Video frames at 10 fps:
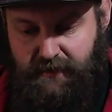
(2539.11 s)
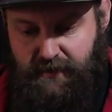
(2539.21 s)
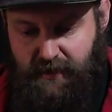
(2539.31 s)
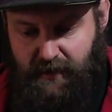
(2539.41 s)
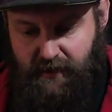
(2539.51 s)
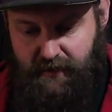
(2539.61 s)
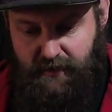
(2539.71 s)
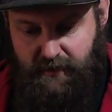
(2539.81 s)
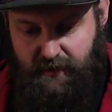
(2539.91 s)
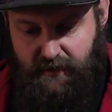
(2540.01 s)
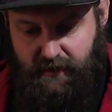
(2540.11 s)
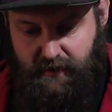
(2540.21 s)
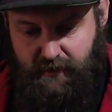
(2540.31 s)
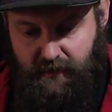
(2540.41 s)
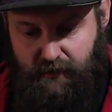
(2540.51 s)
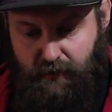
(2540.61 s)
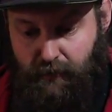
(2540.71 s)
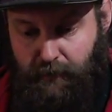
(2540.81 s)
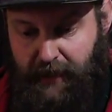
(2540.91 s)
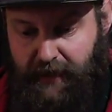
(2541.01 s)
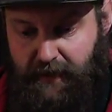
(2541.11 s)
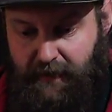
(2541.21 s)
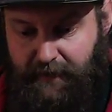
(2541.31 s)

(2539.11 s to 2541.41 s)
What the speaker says: says Donald Blake.